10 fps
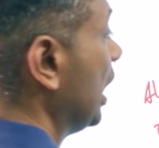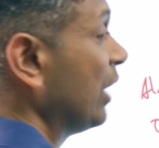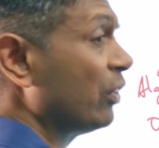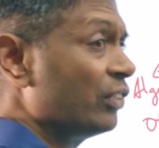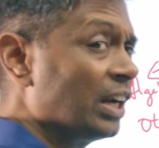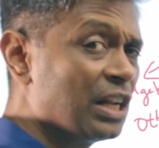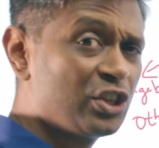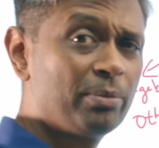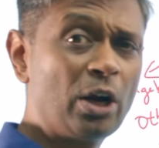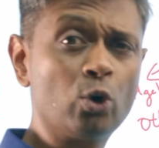If you've done
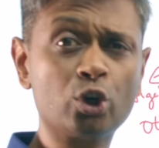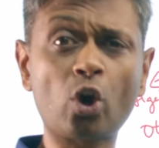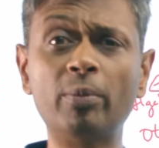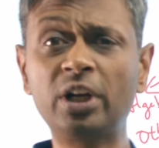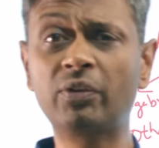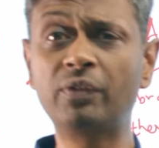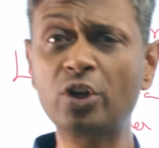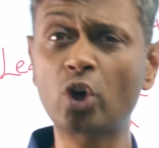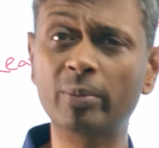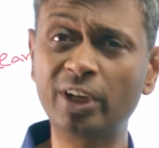algebra, go to geometry. If you've
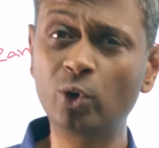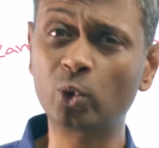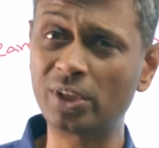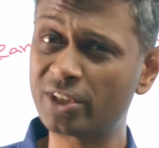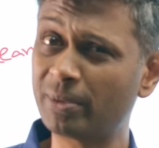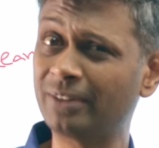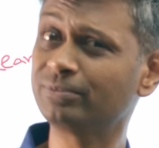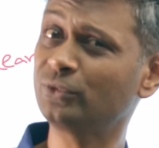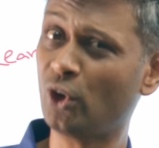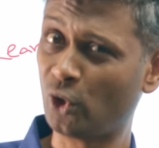done geometry, go to algebra.
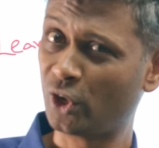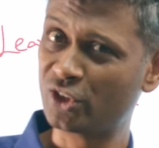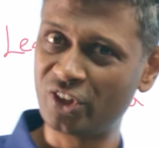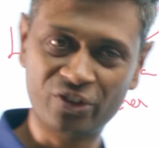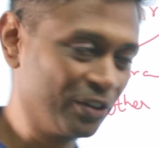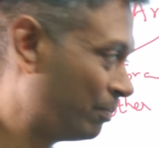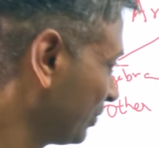Not rocket science.